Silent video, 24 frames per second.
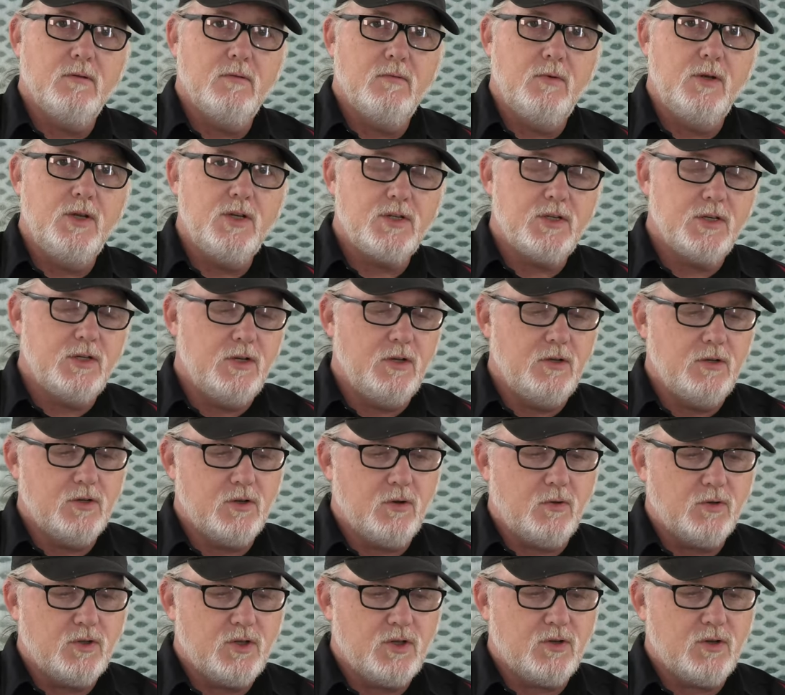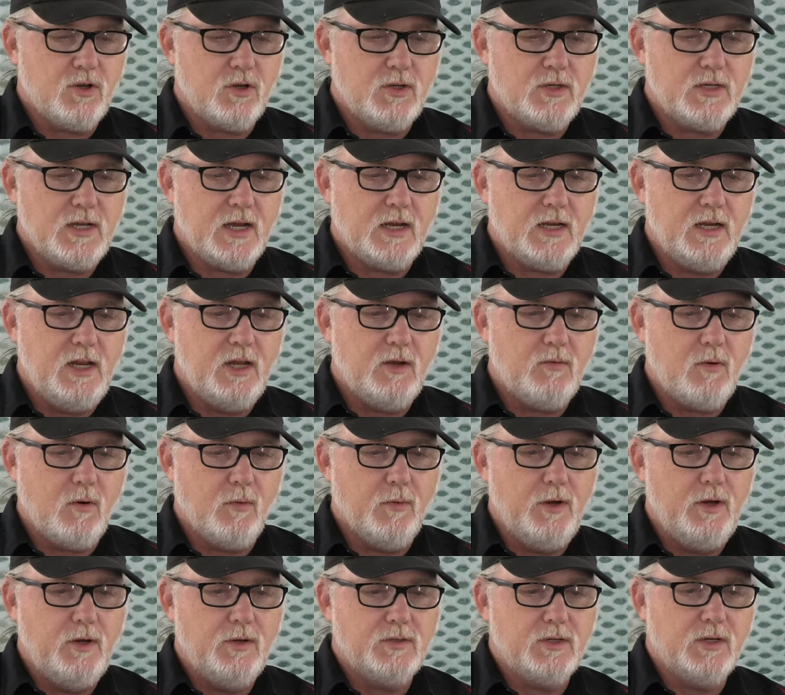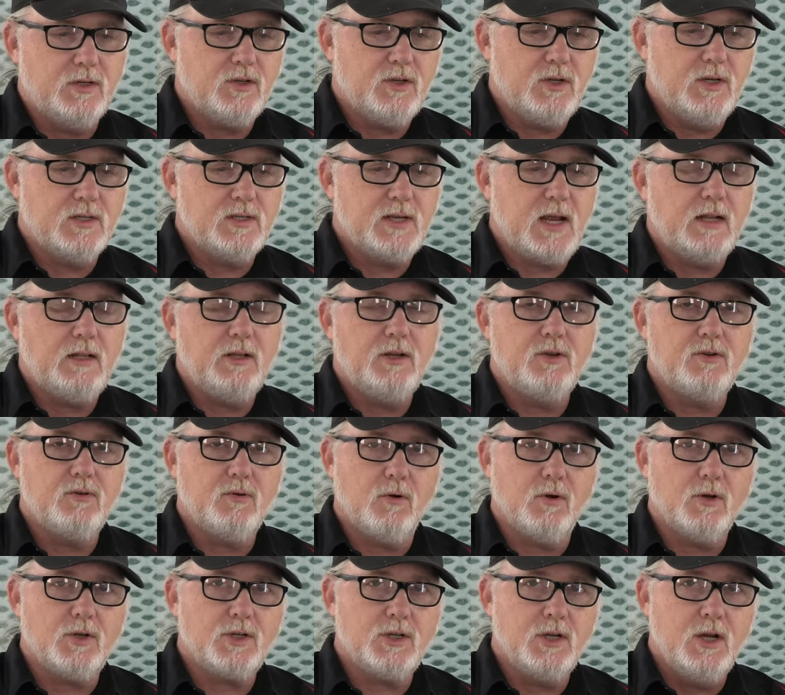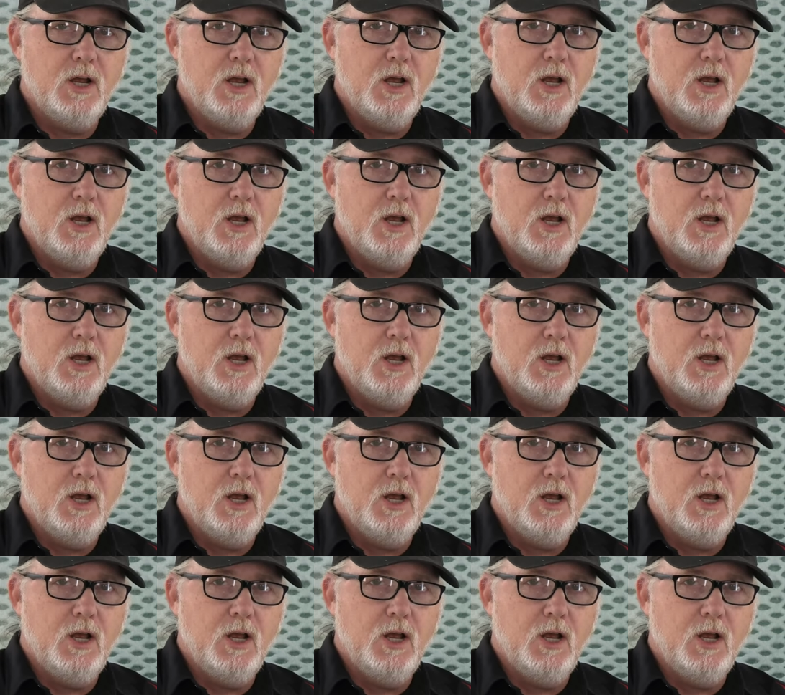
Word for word: We used to do this old t- technique where we use an acetylene torch